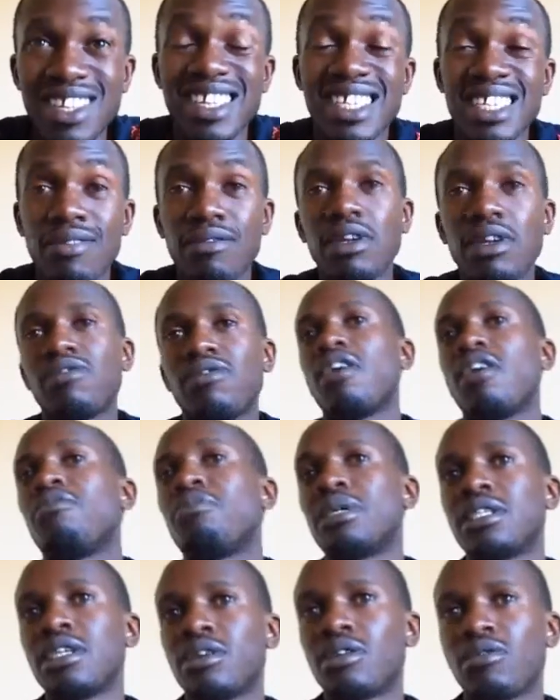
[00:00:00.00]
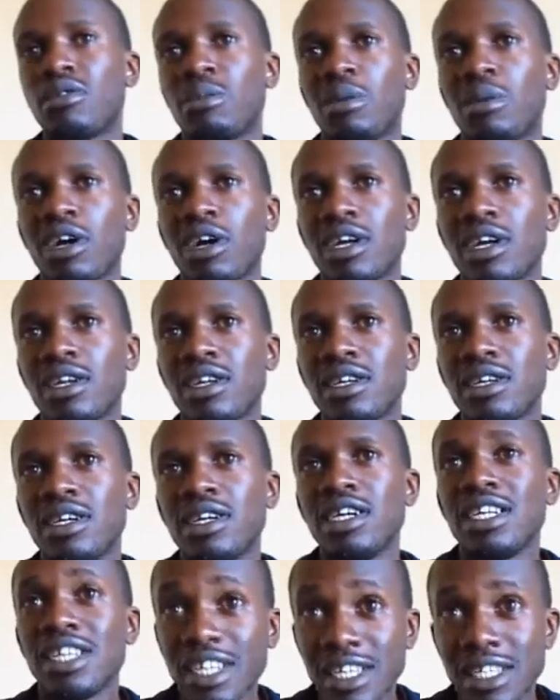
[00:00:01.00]
The 75% of the market
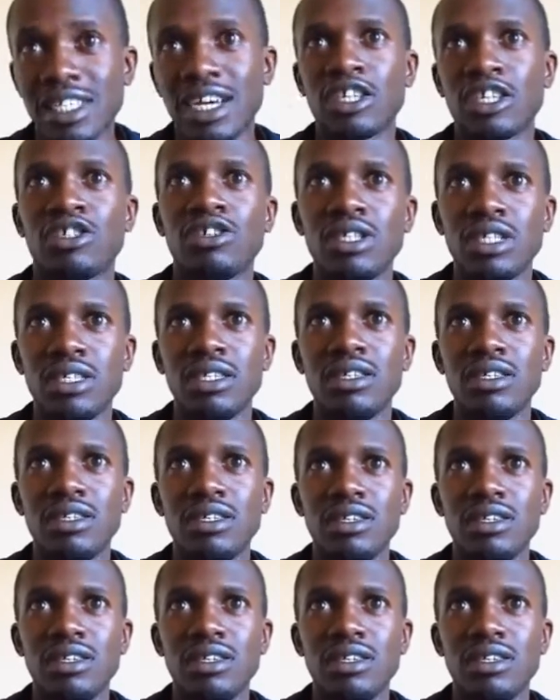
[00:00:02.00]
is actually,